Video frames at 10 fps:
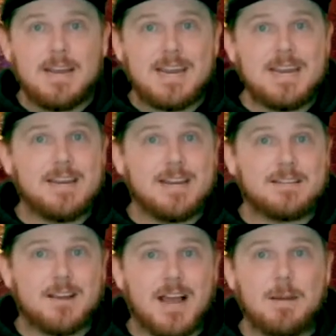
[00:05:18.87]
he
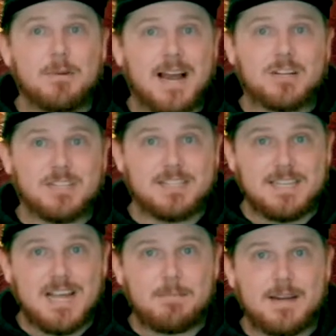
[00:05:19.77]
is not able to actually
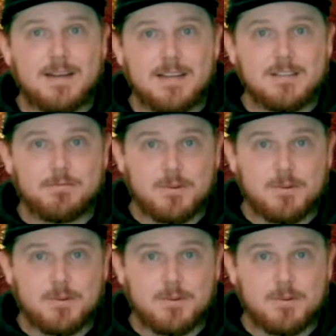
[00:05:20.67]
see that because